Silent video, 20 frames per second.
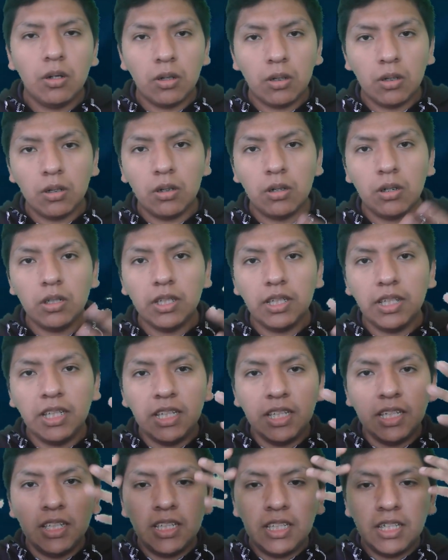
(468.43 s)
or
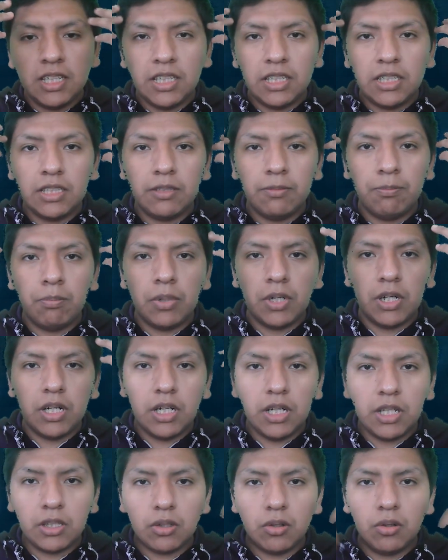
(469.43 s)
it is
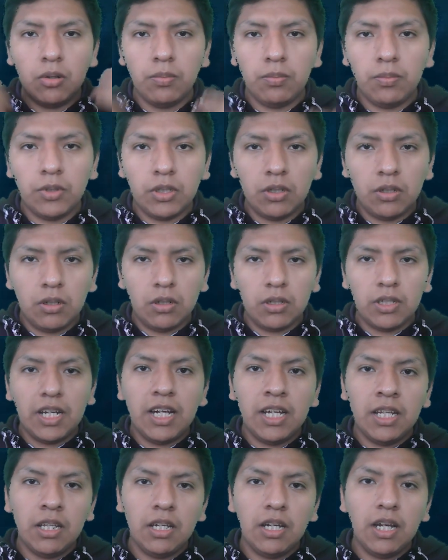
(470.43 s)
part of your
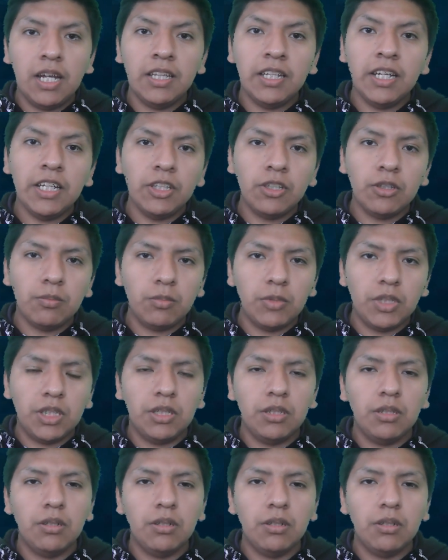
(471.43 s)
anatomy.